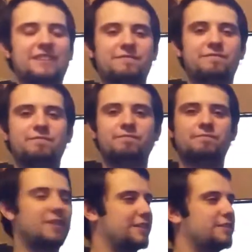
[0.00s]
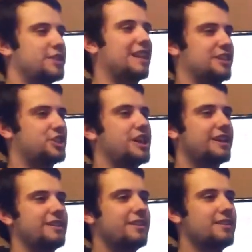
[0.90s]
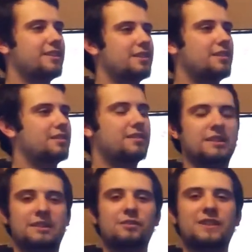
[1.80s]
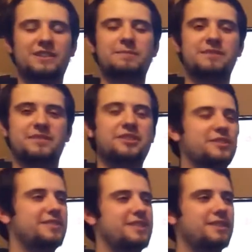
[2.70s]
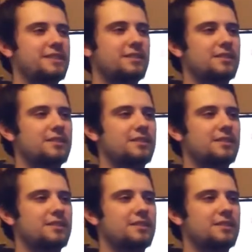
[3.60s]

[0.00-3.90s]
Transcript: like chicken. Like, yeah, like chicken. Yeah, like some of the citrus. Like ch